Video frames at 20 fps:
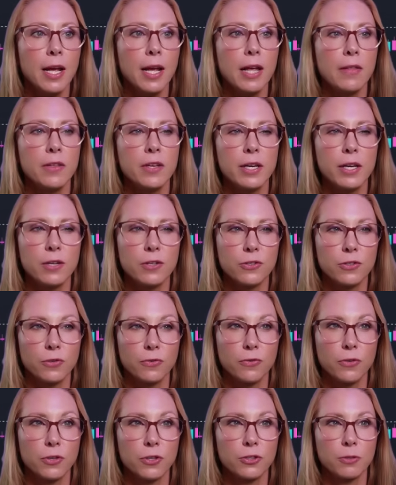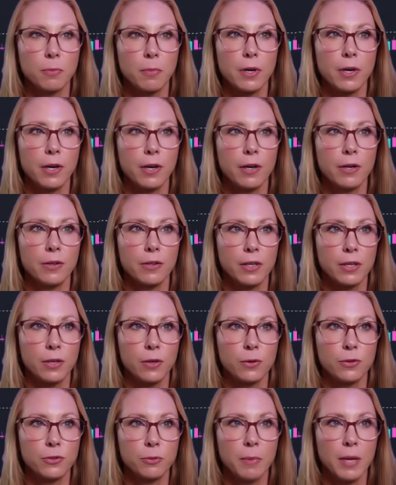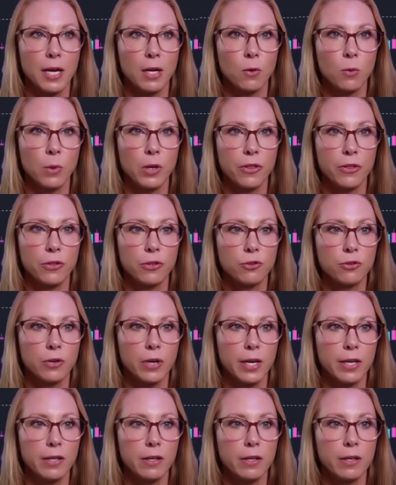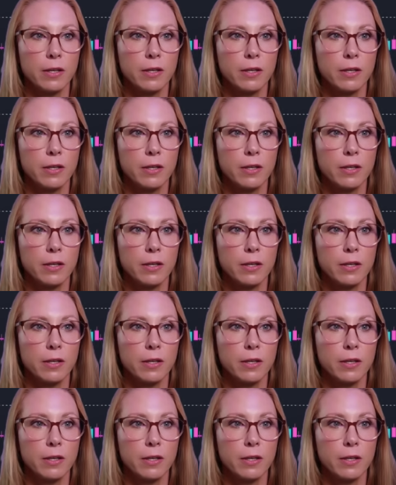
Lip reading: And then here's the first bar that goes back with the trend.